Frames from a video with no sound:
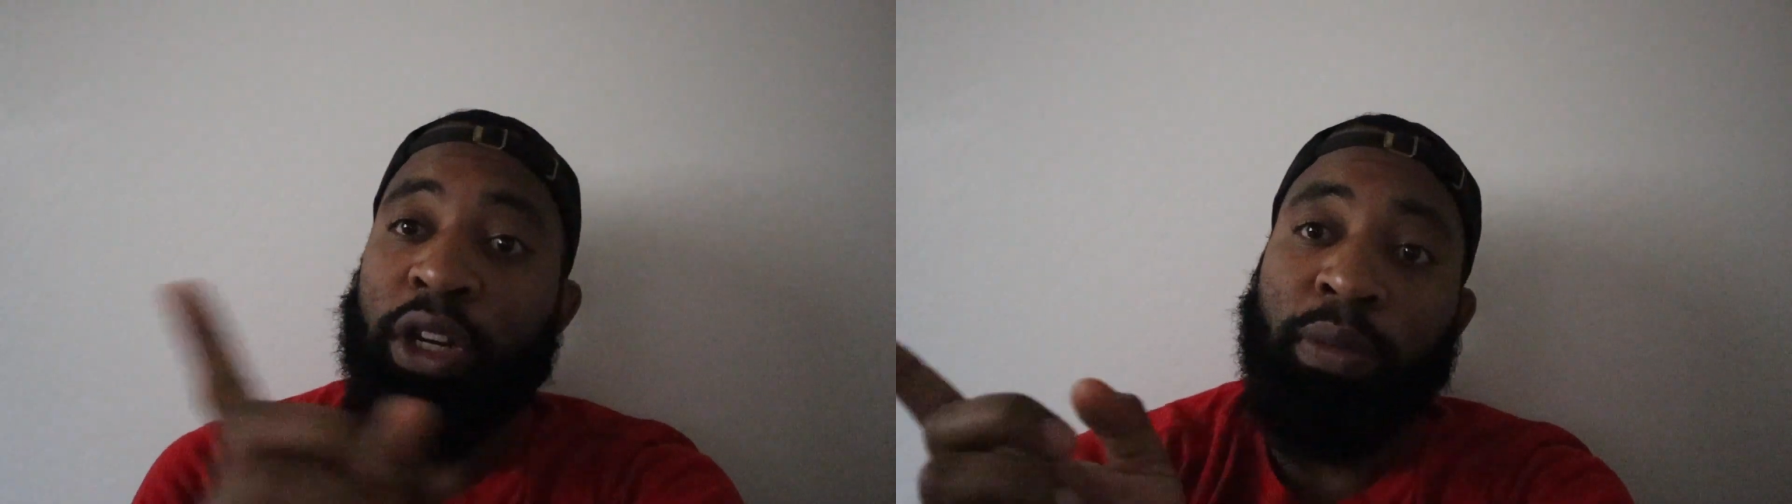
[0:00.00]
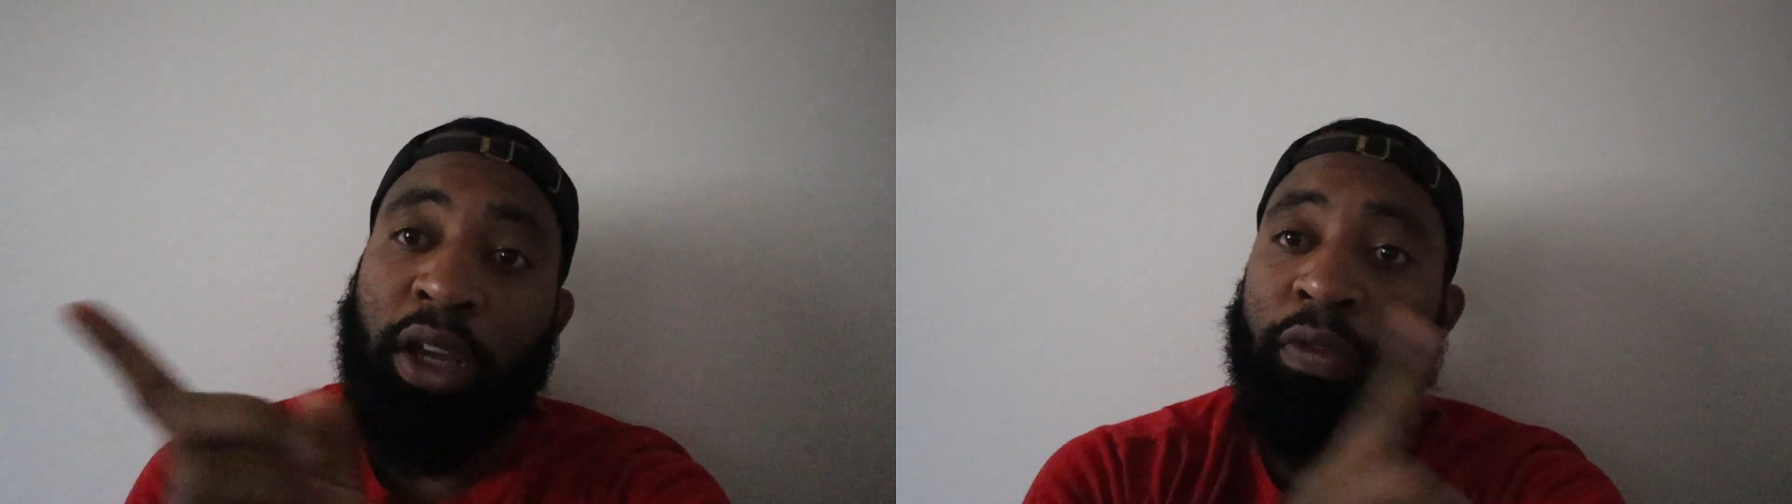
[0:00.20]

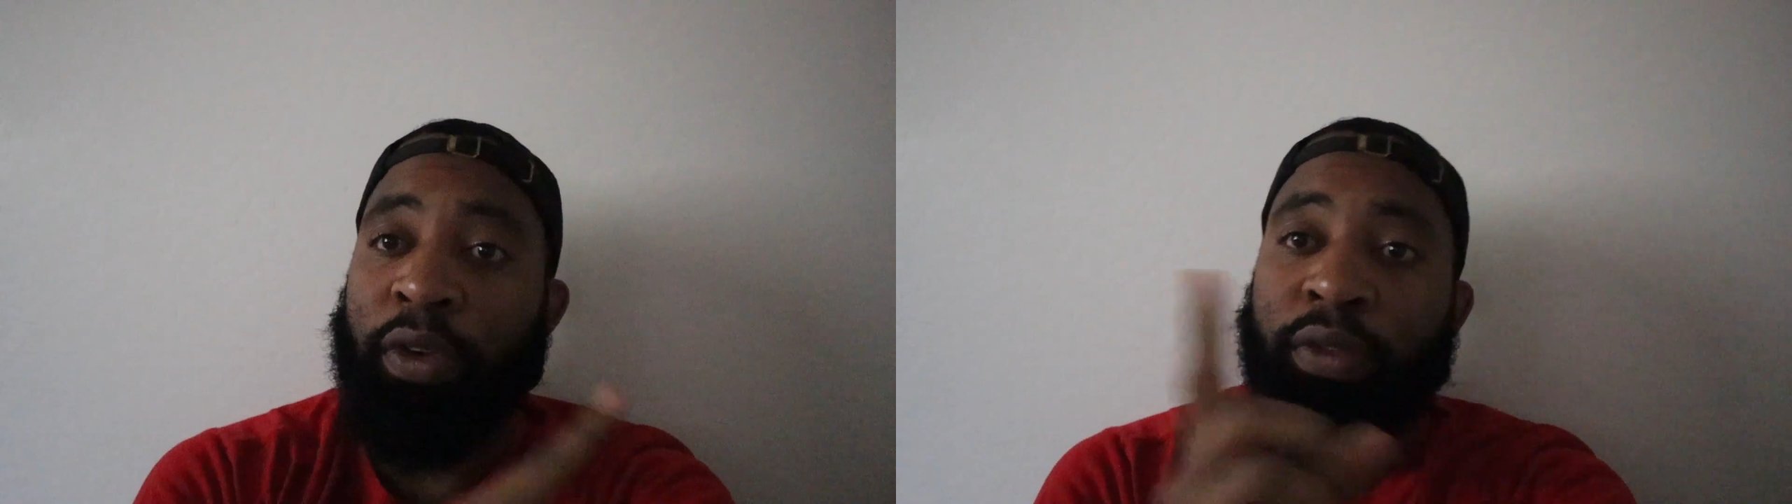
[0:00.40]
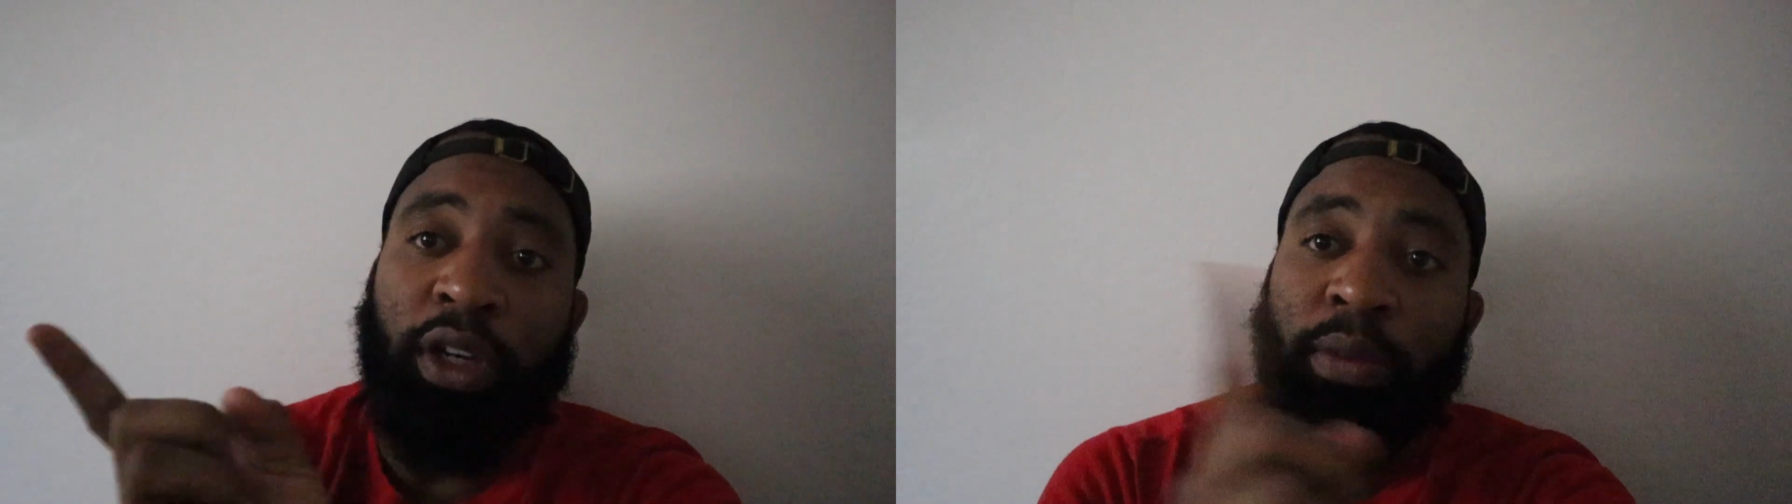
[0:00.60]
running back and
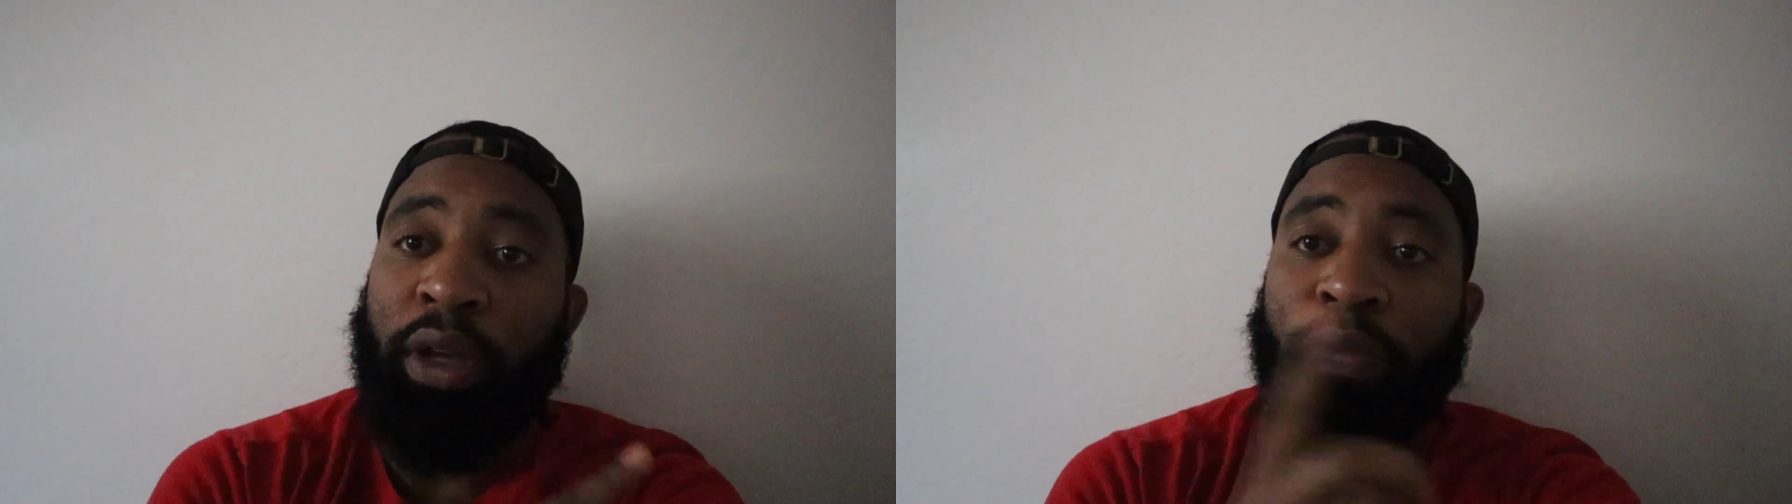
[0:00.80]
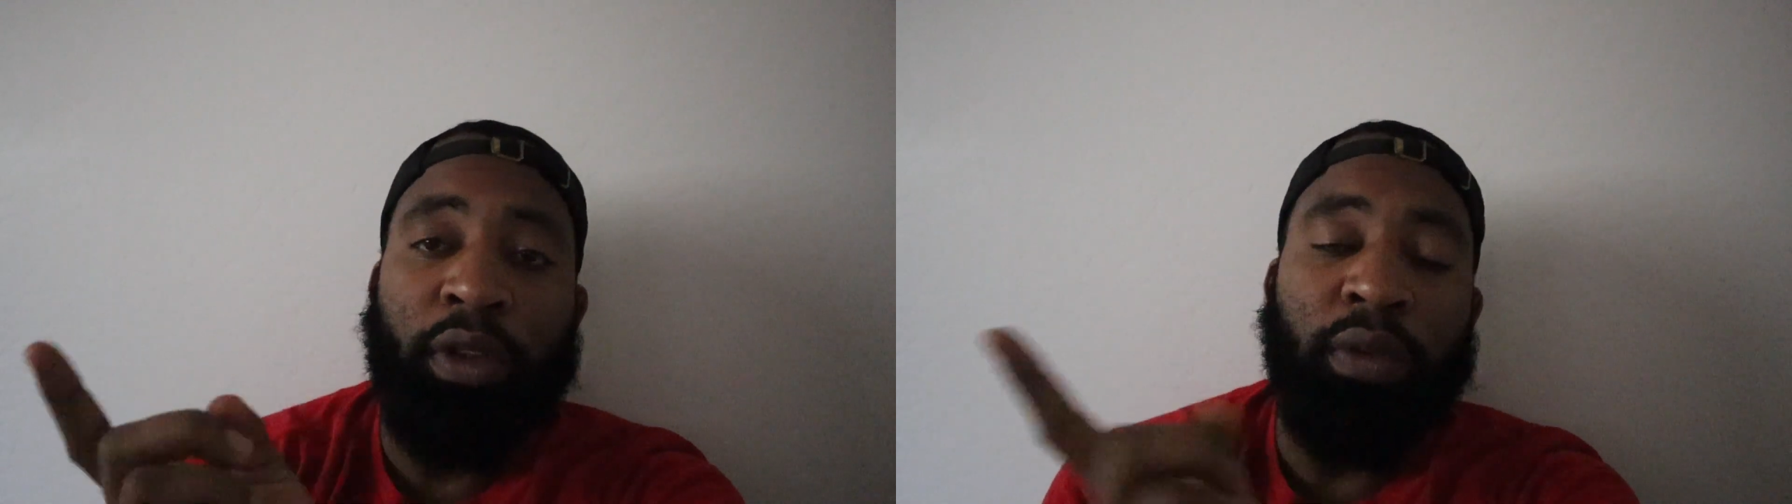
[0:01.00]
forth, running
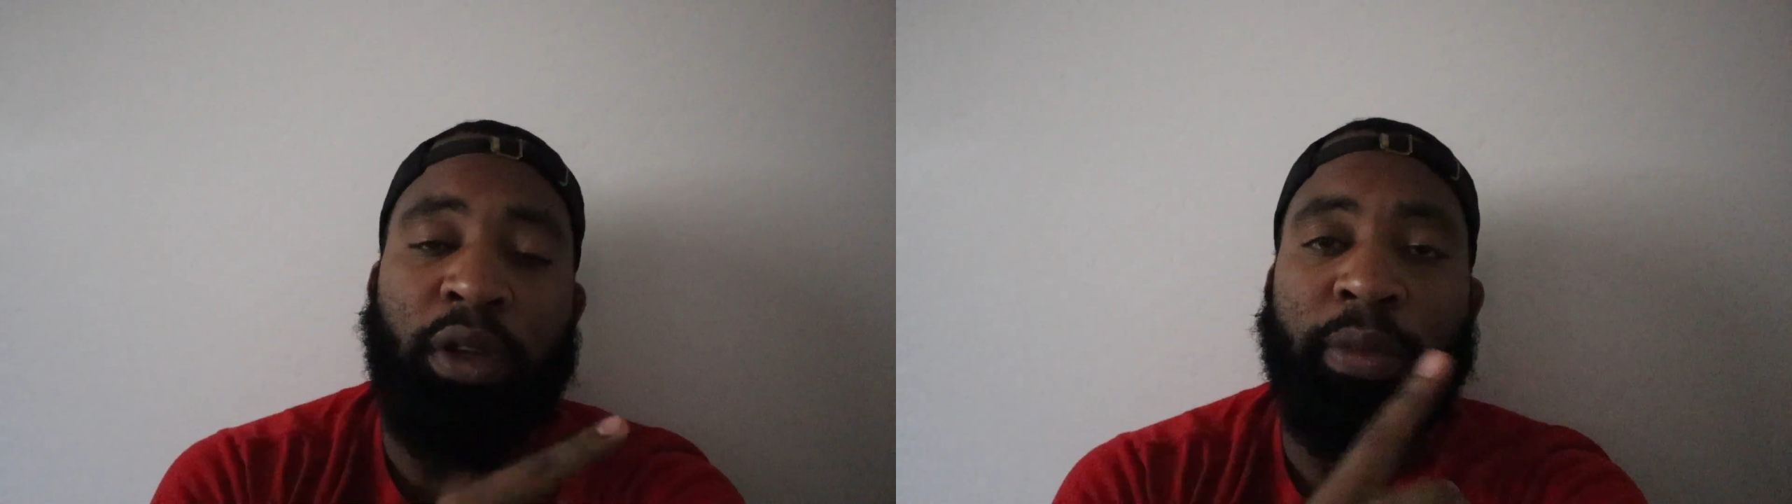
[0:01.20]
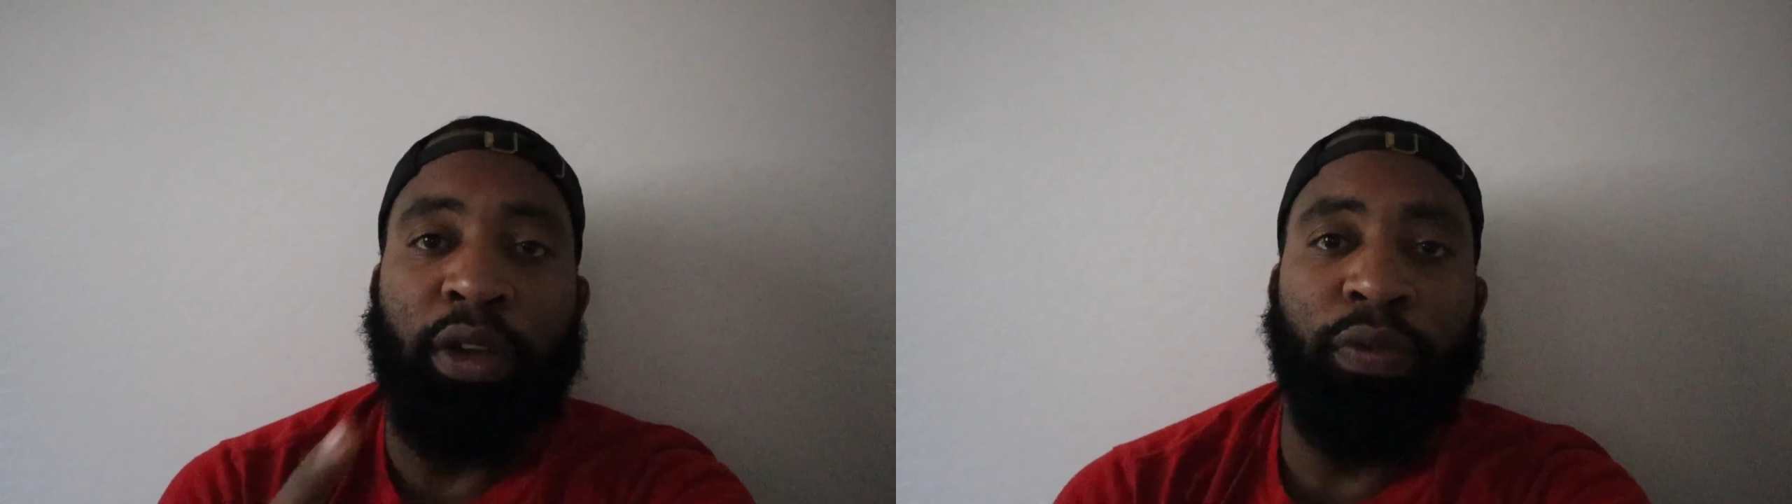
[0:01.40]
back and forth,
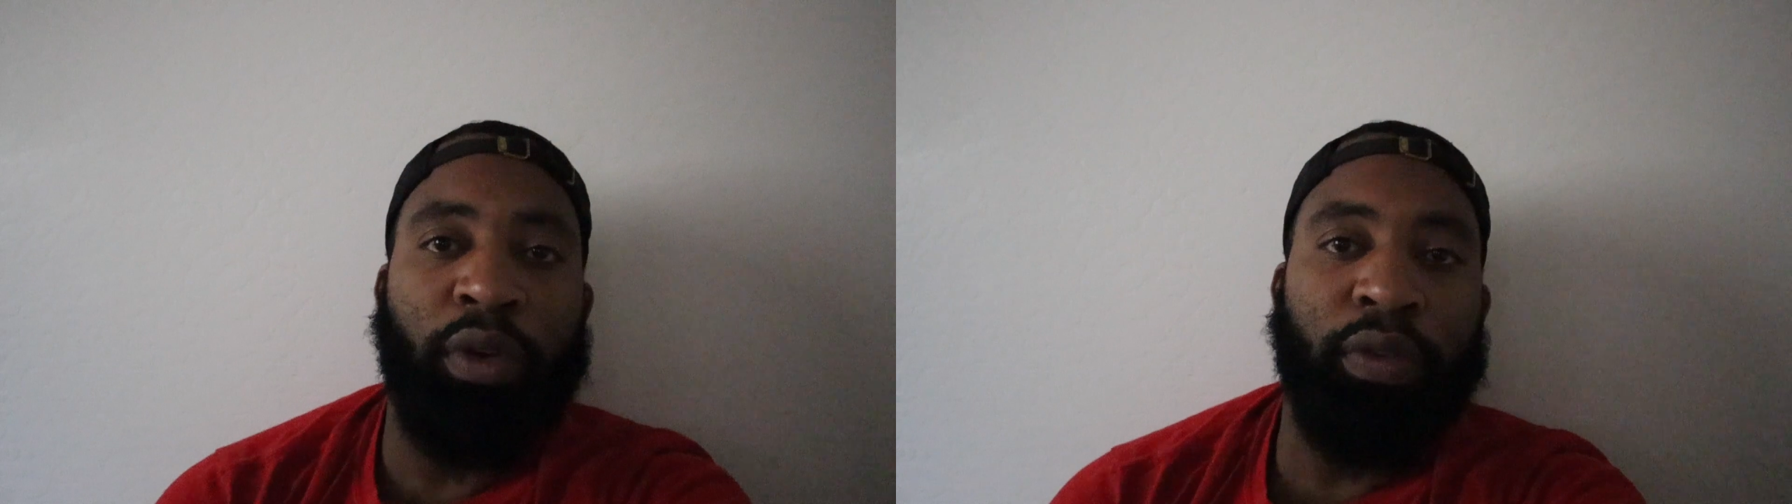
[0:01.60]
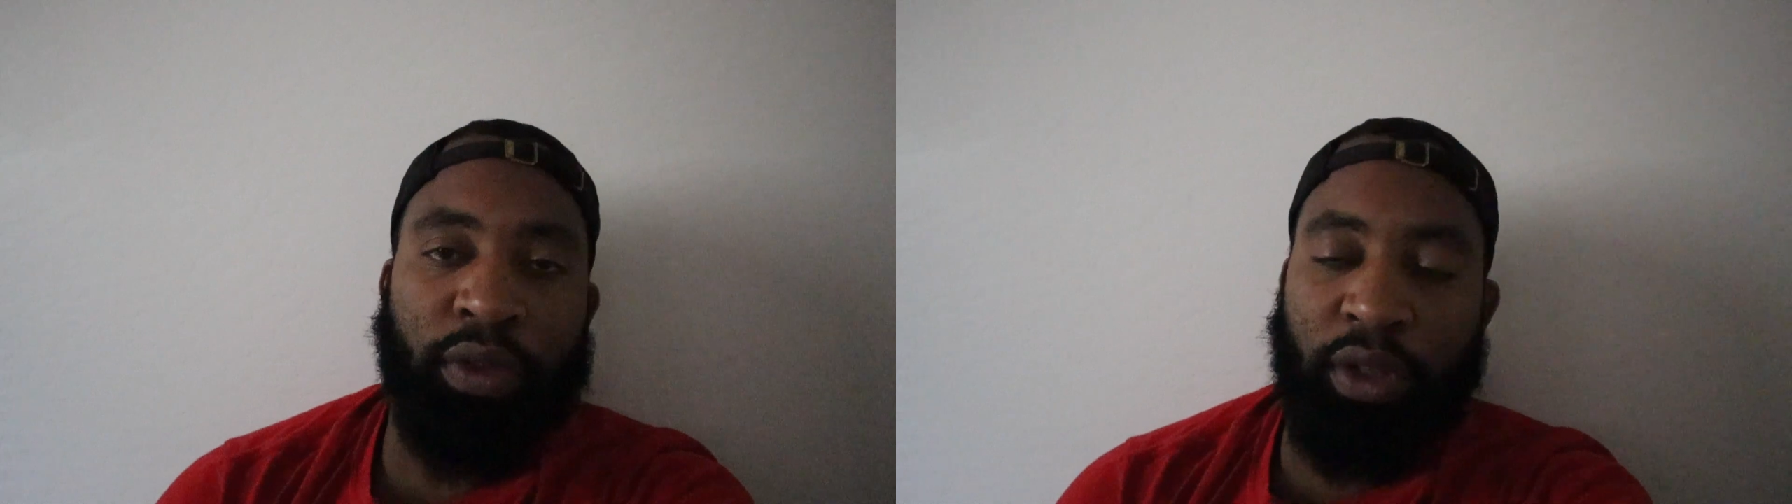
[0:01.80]
running back and forth.